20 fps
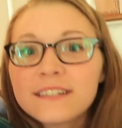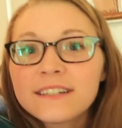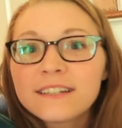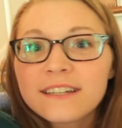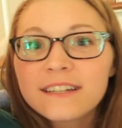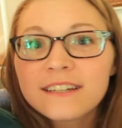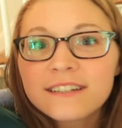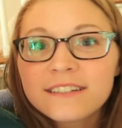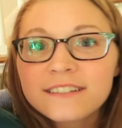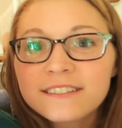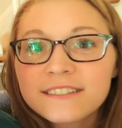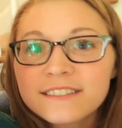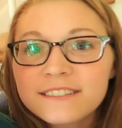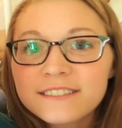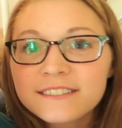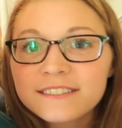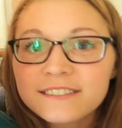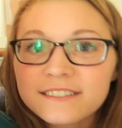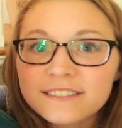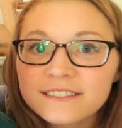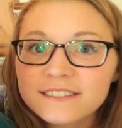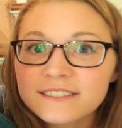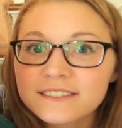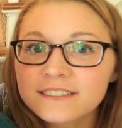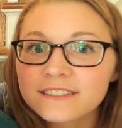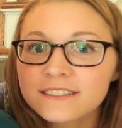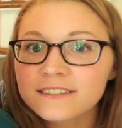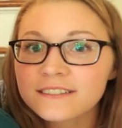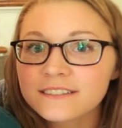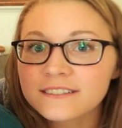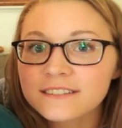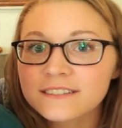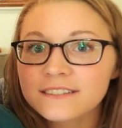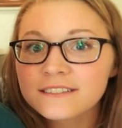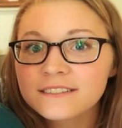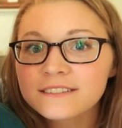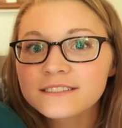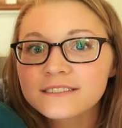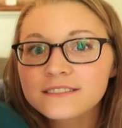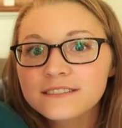
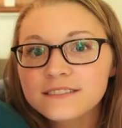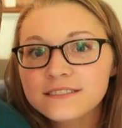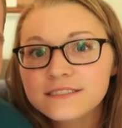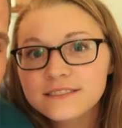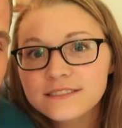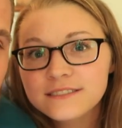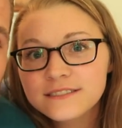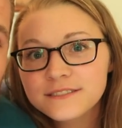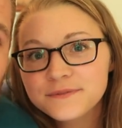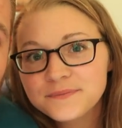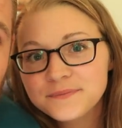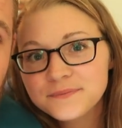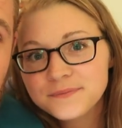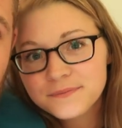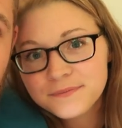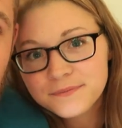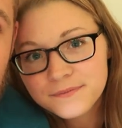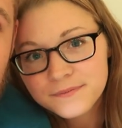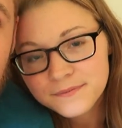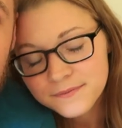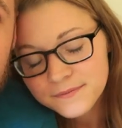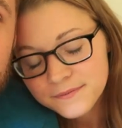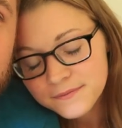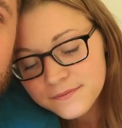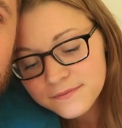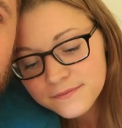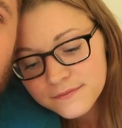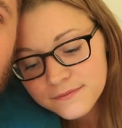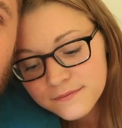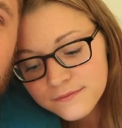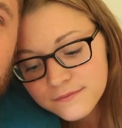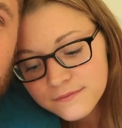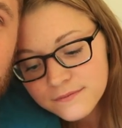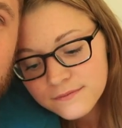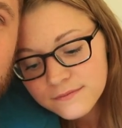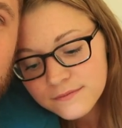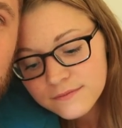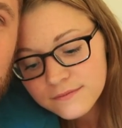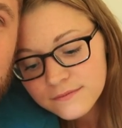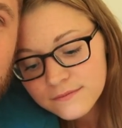
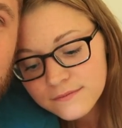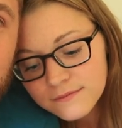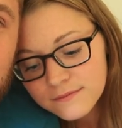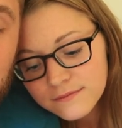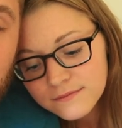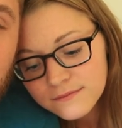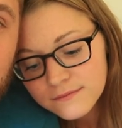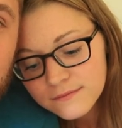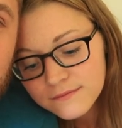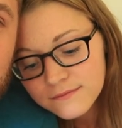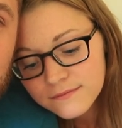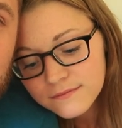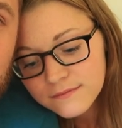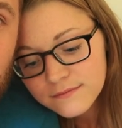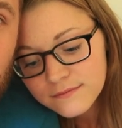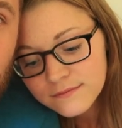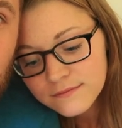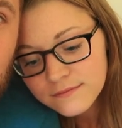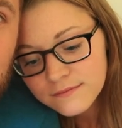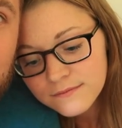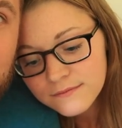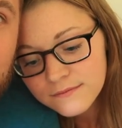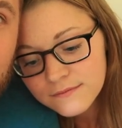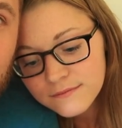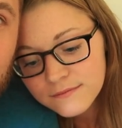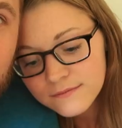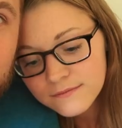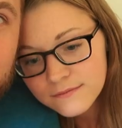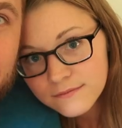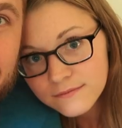This person isn't speaking.